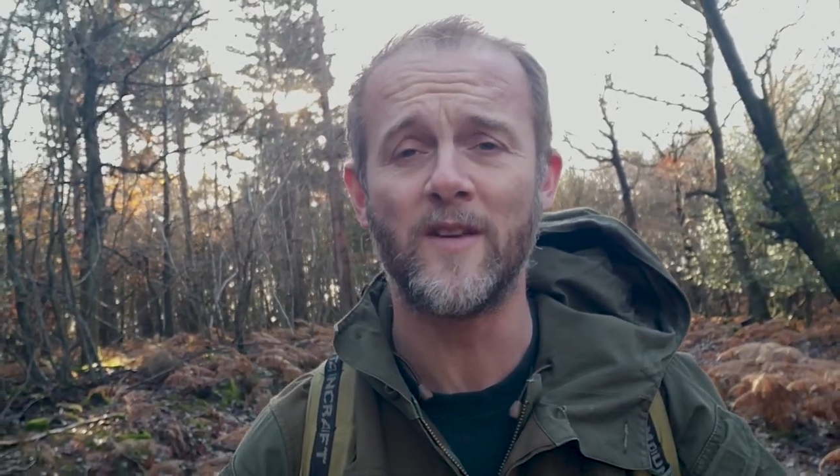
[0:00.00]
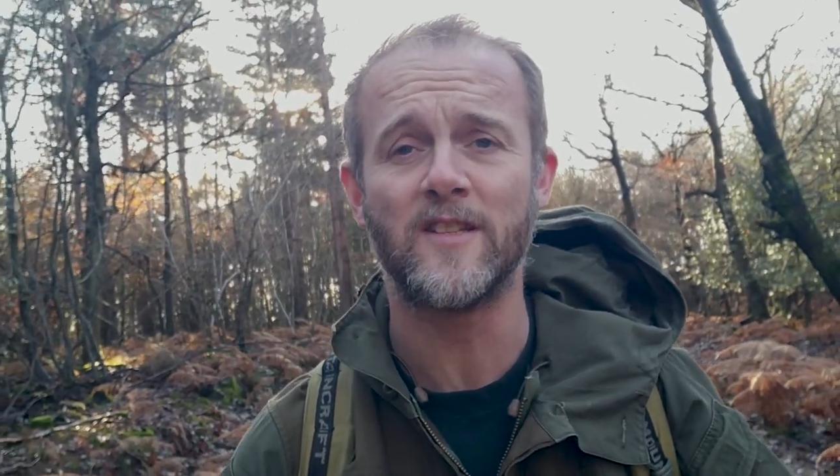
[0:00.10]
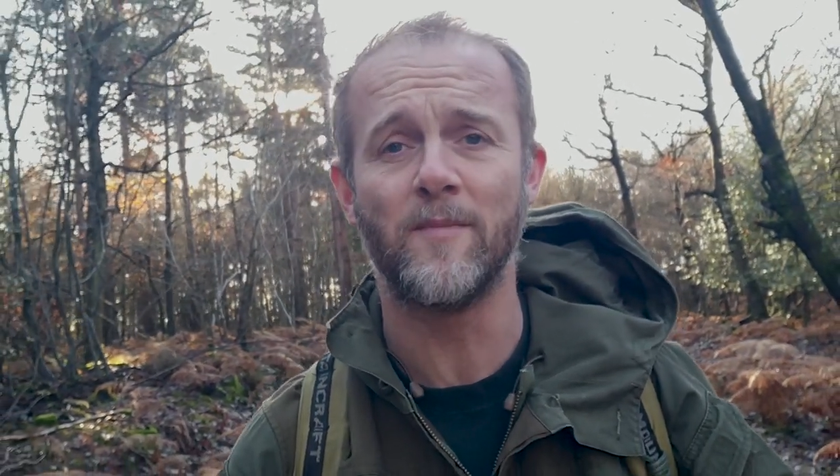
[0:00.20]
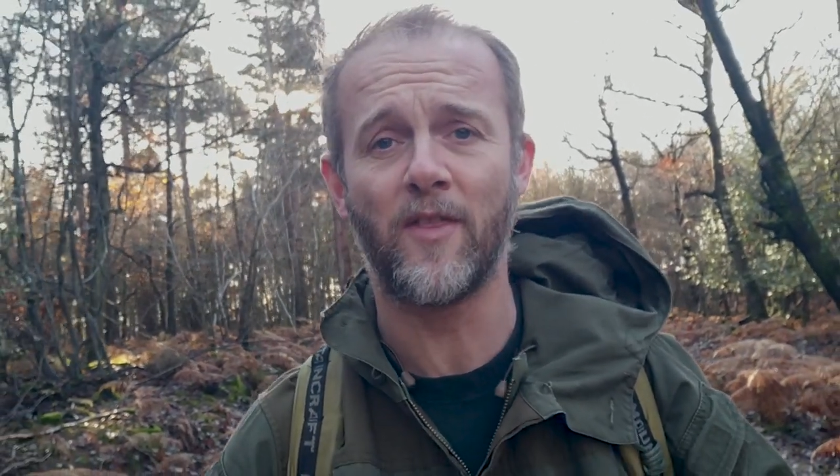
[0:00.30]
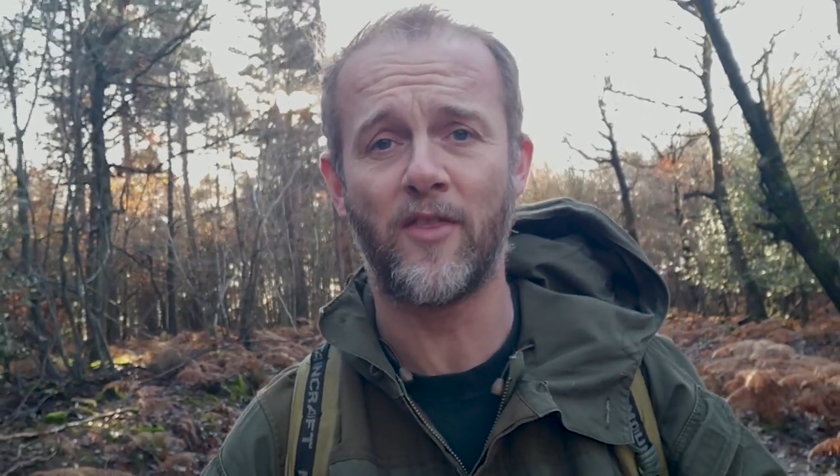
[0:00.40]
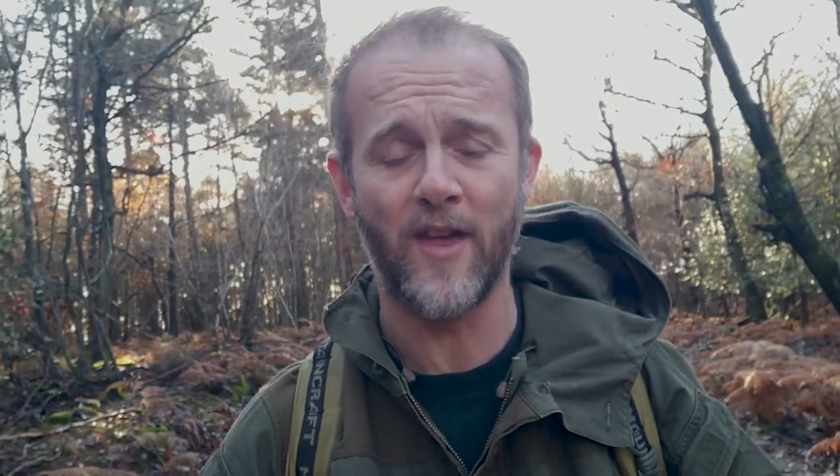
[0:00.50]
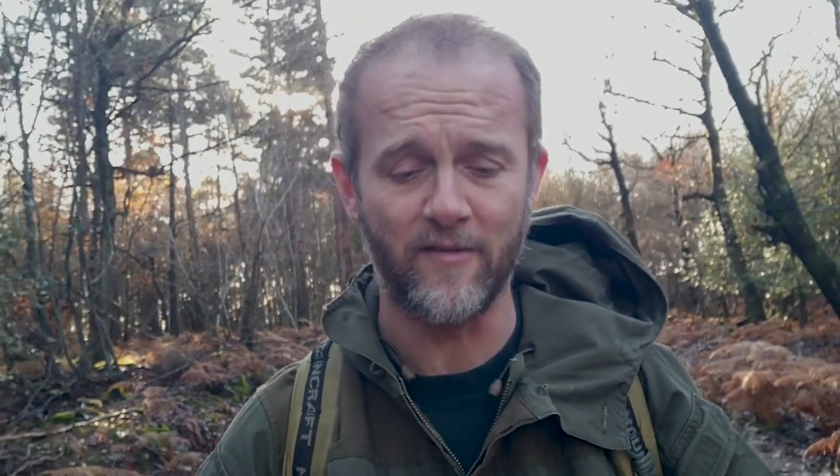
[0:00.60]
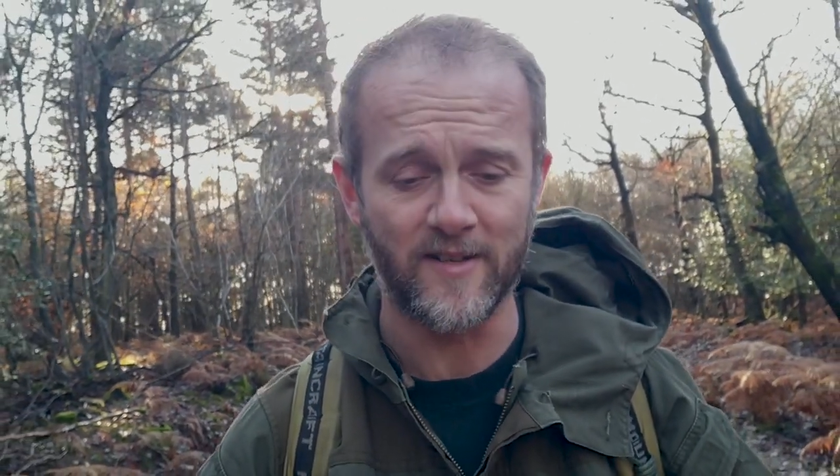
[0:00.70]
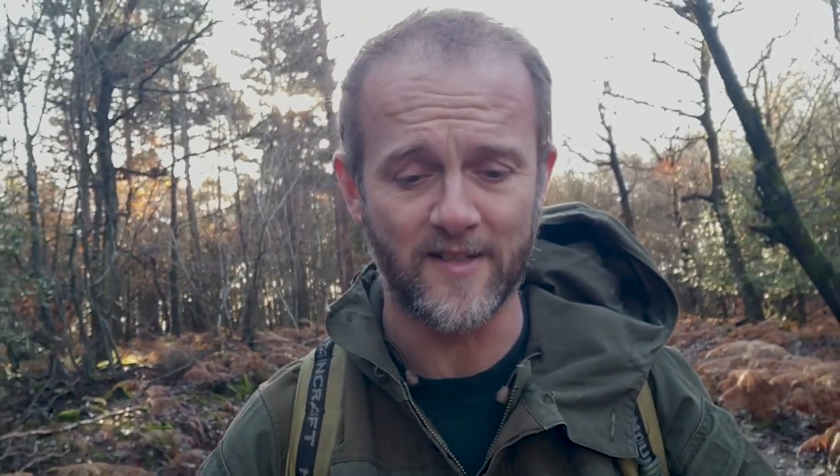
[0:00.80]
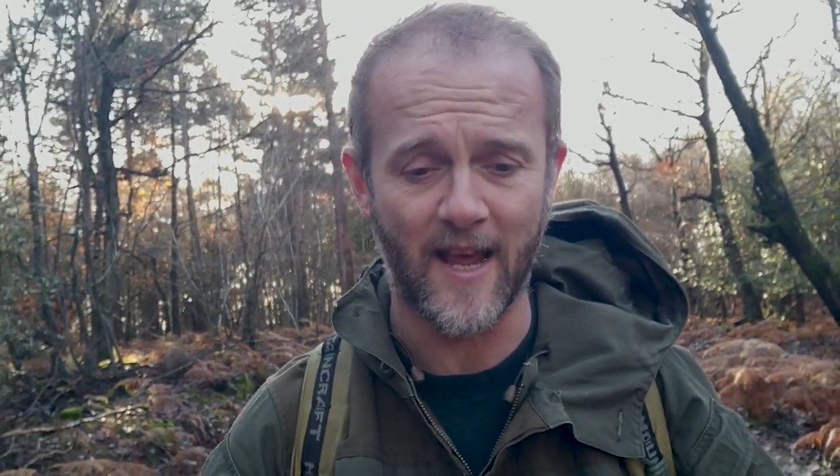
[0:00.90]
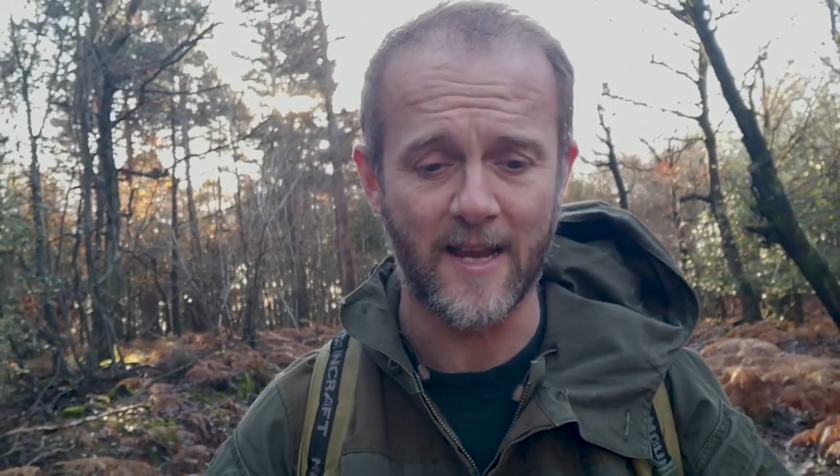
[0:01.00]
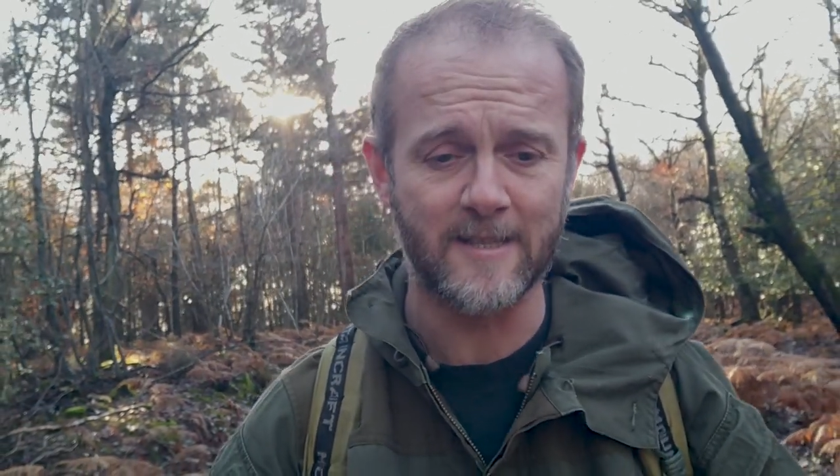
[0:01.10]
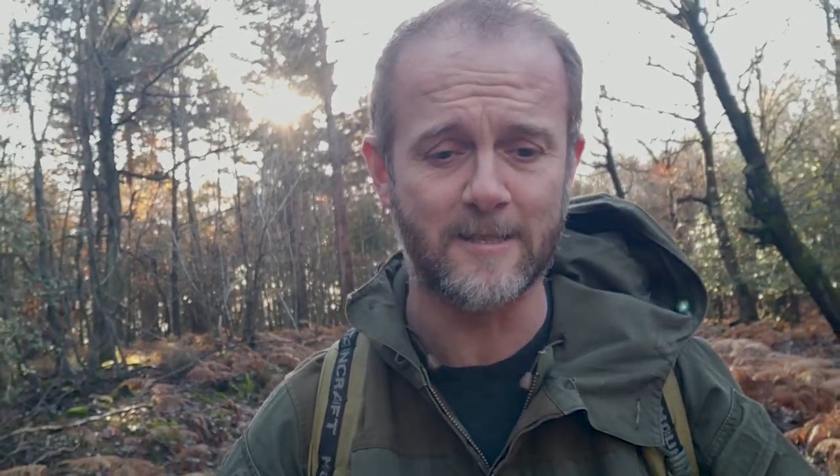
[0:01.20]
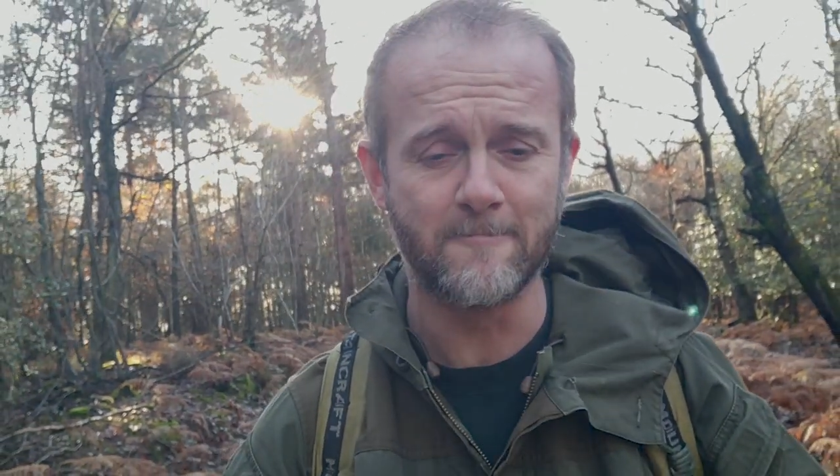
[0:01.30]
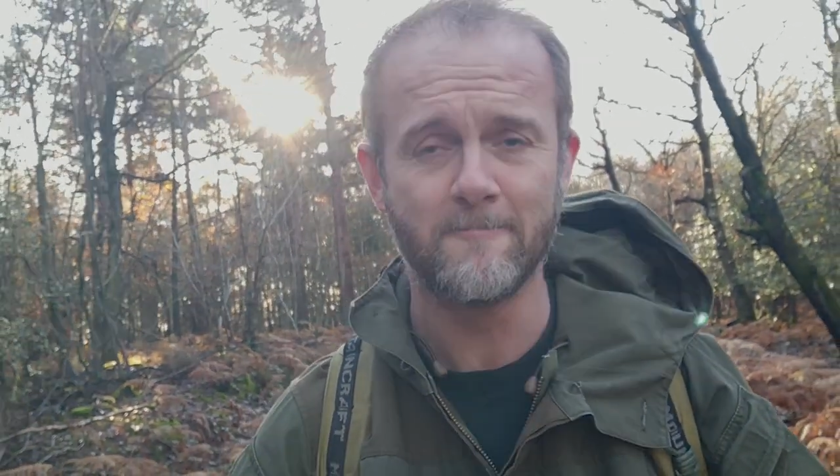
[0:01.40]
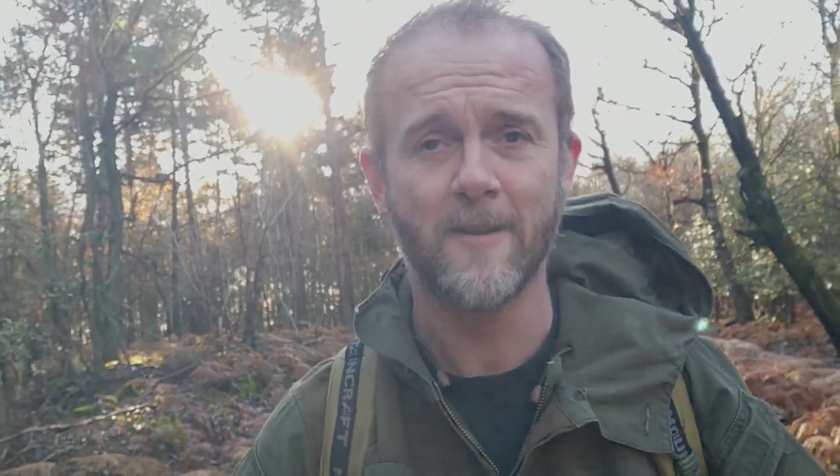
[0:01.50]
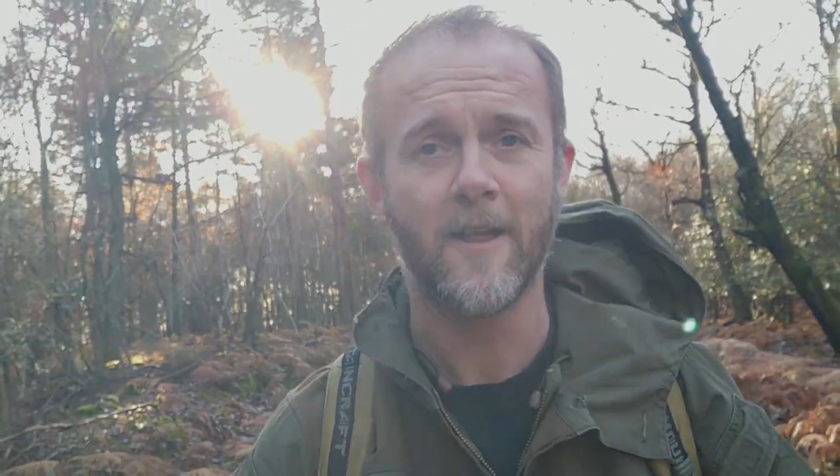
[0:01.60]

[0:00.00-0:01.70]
wisdom and theory says.